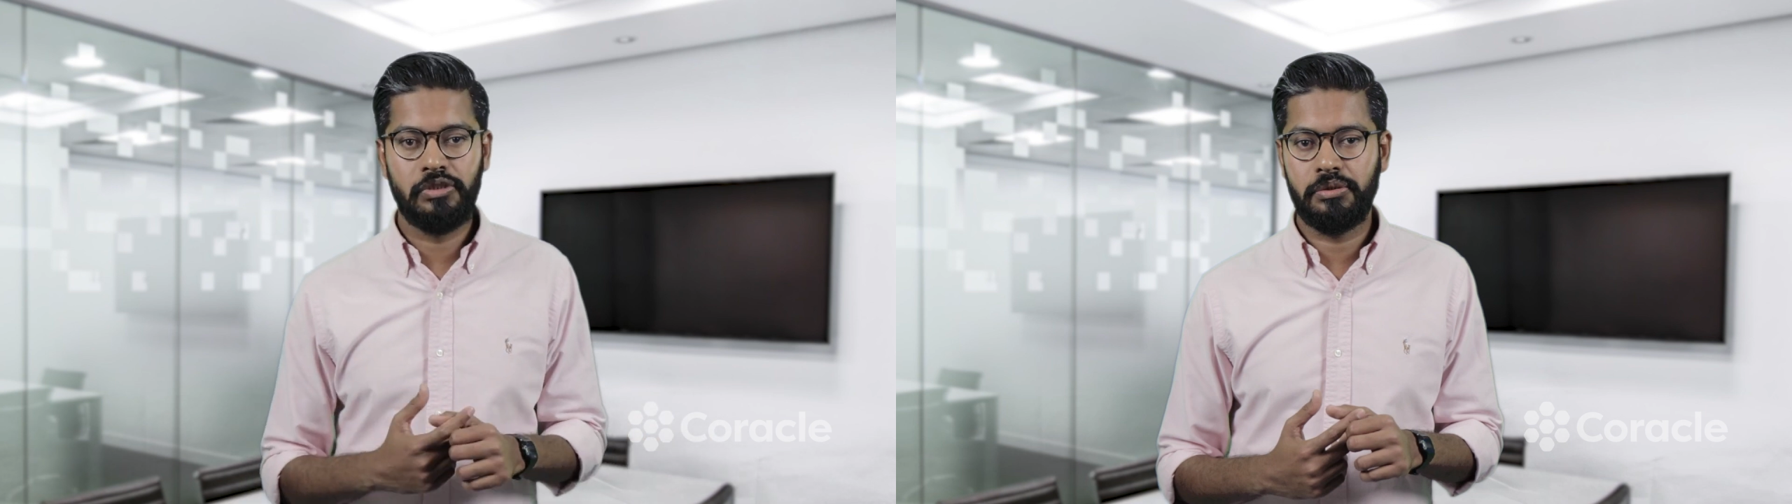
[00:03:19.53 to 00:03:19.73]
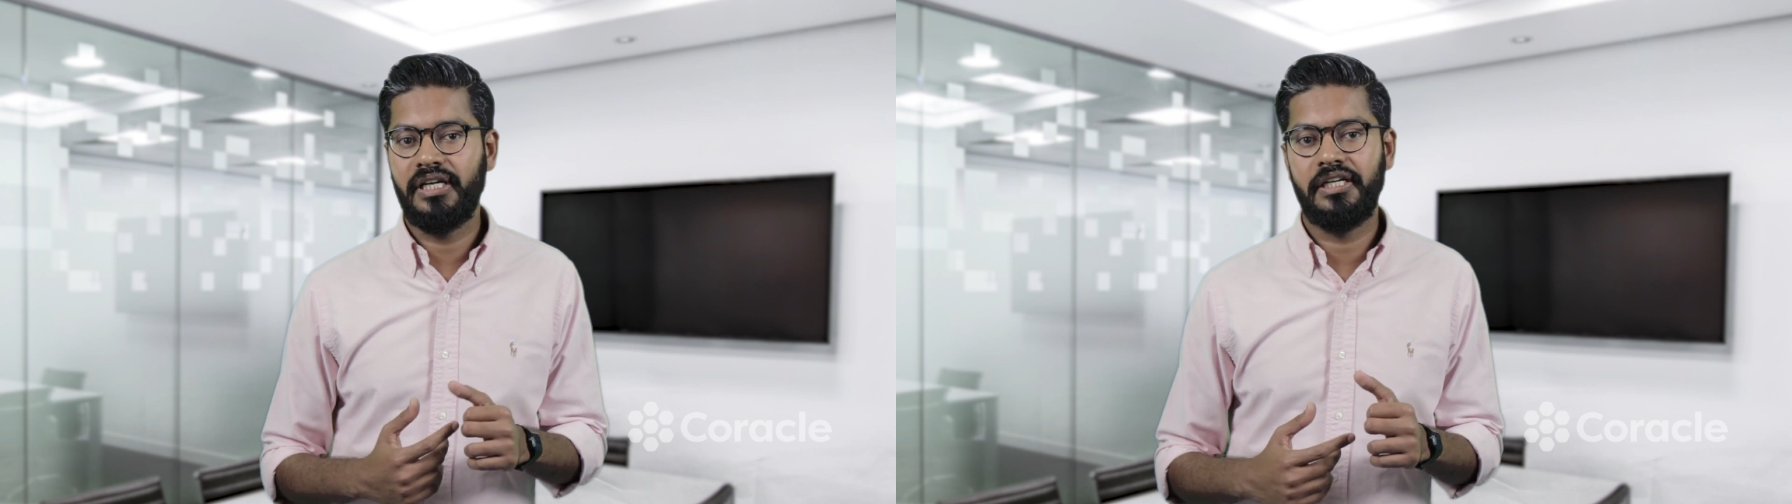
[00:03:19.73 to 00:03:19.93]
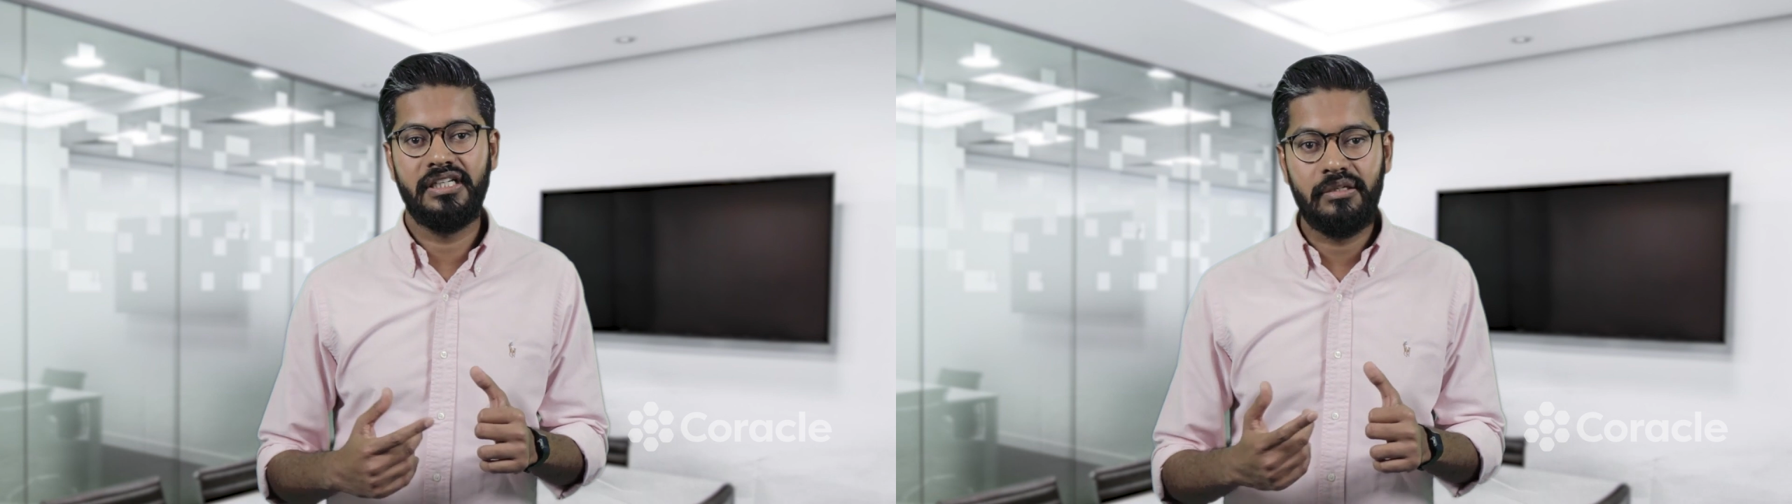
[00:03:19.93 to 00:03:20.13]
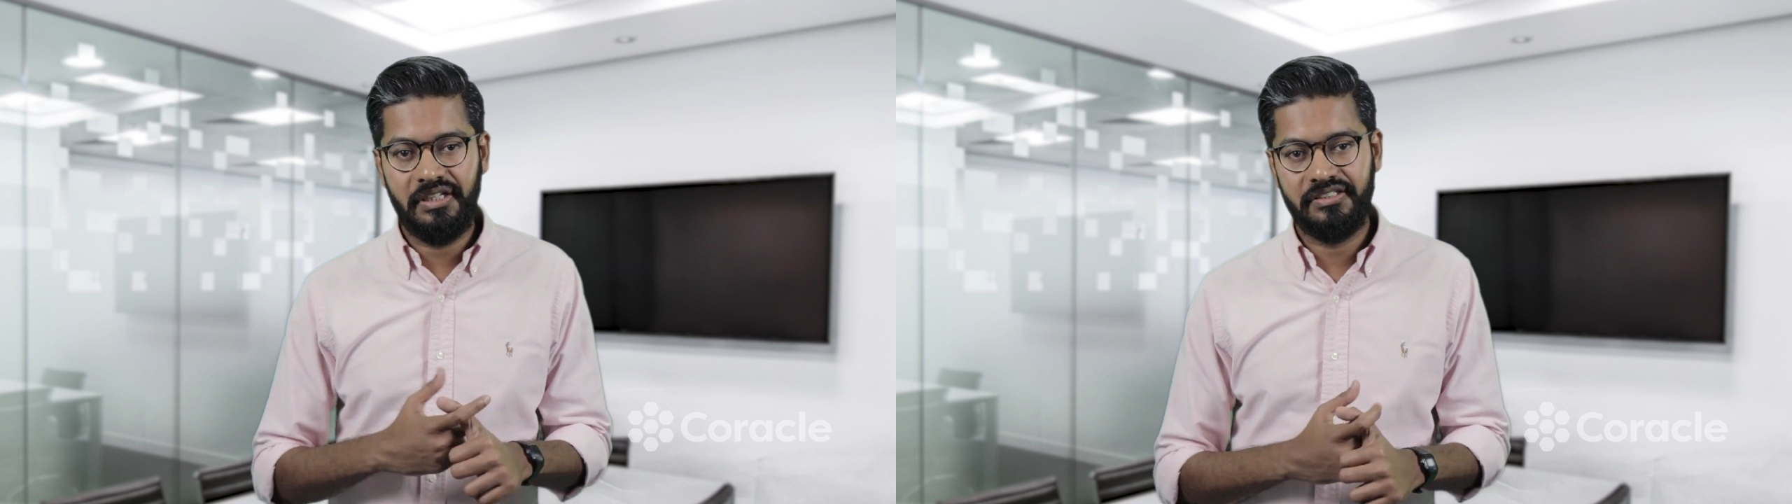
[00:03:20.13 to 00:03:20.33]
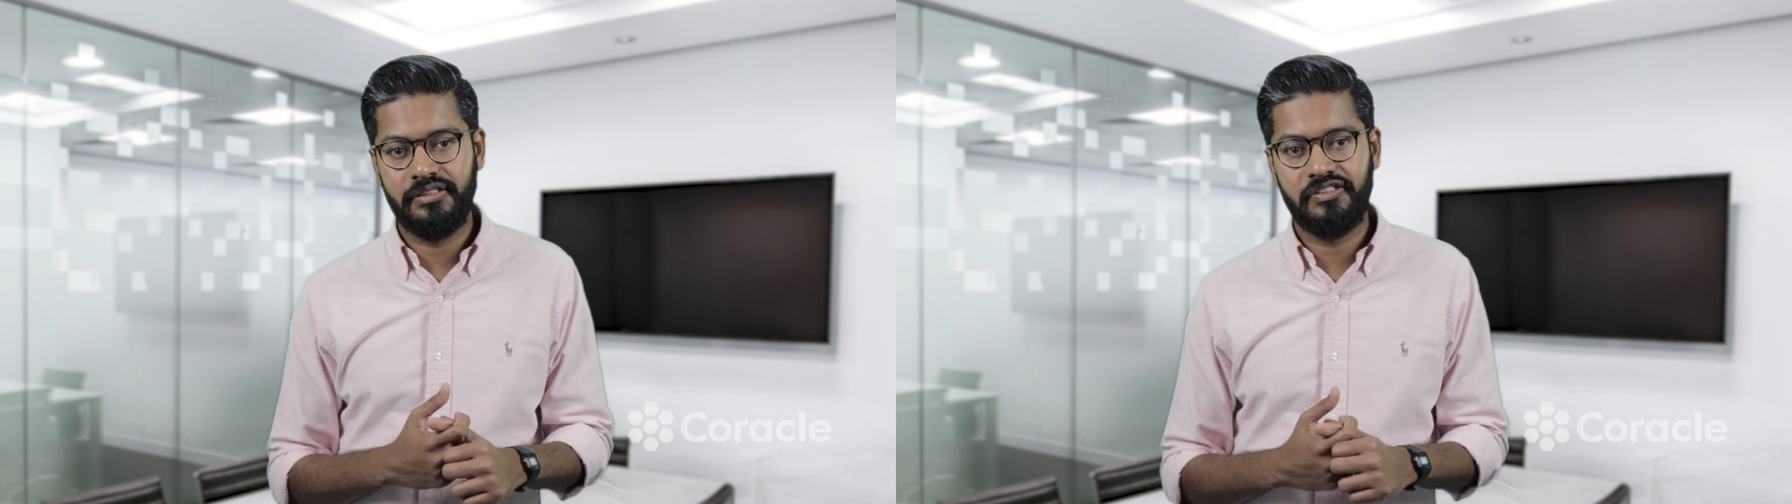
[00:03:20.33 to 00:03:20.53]
Should I
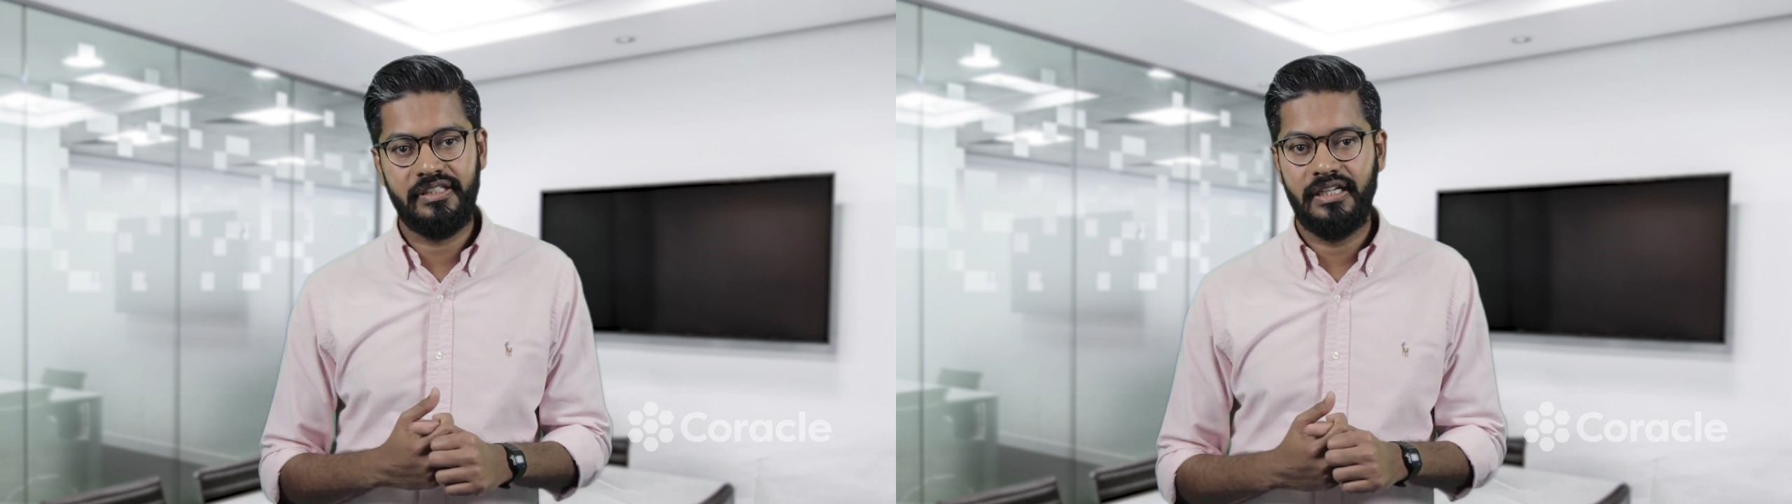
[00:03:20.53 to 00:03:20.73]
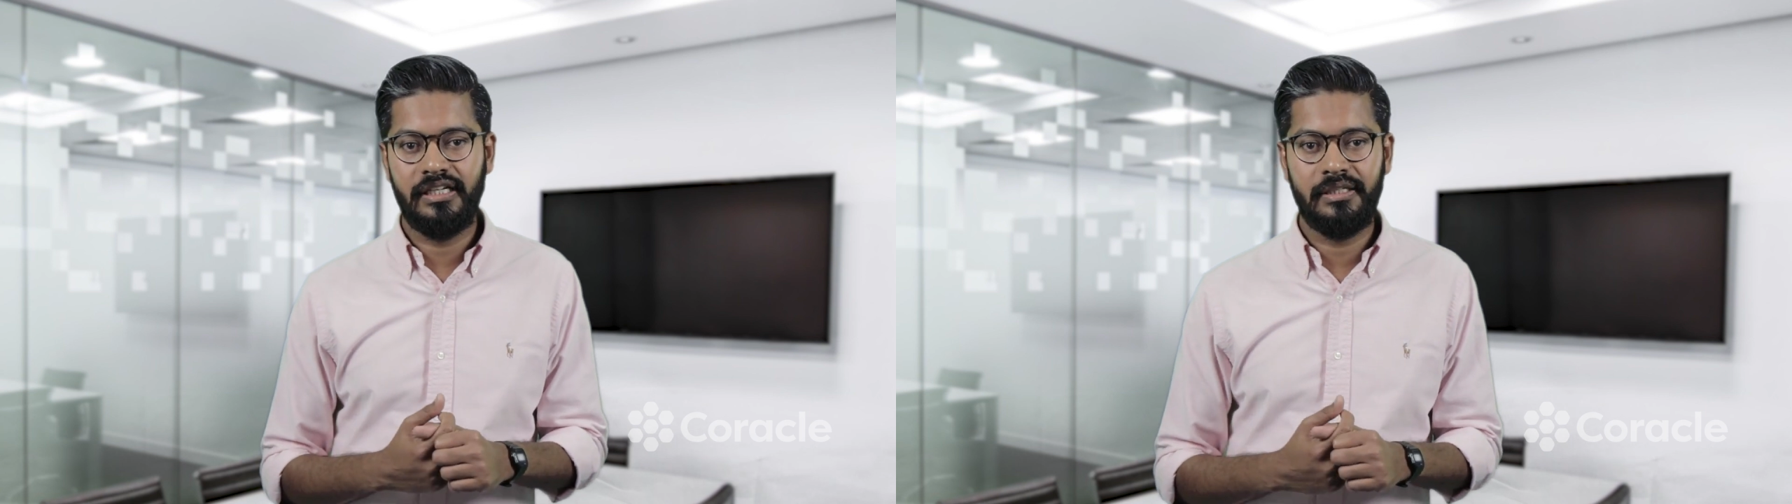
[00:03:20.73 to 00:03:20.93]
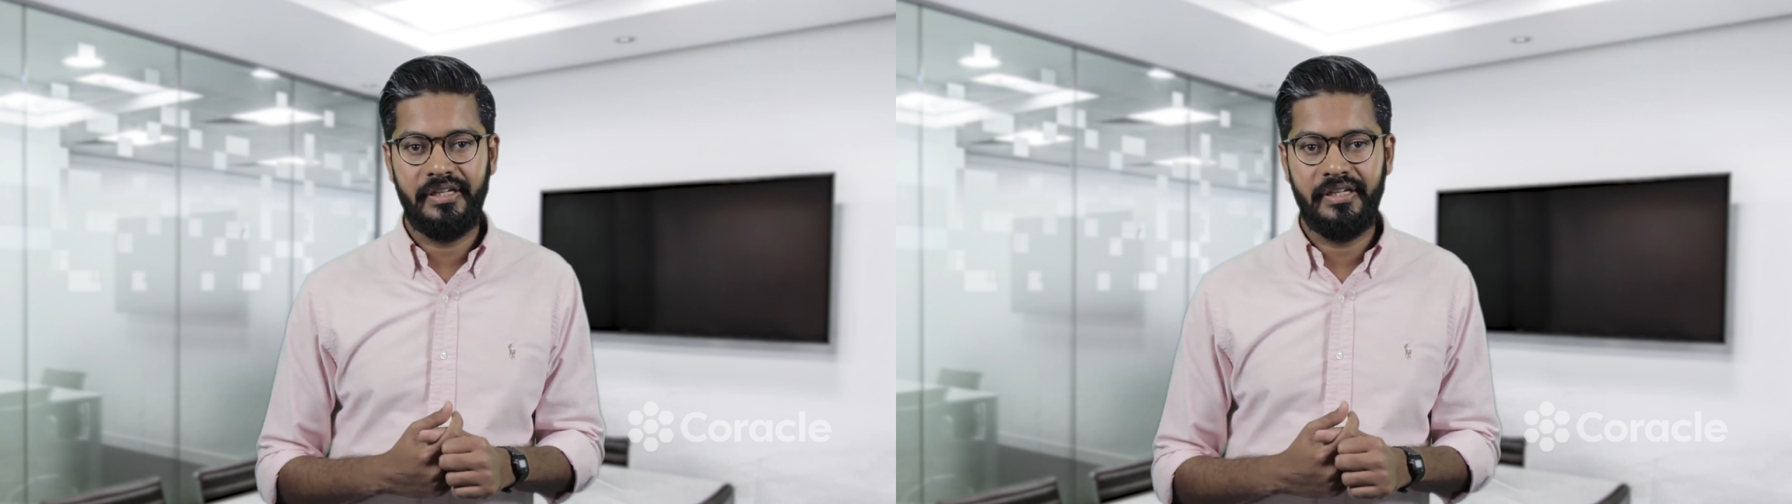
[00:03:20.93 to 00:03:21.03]
increase the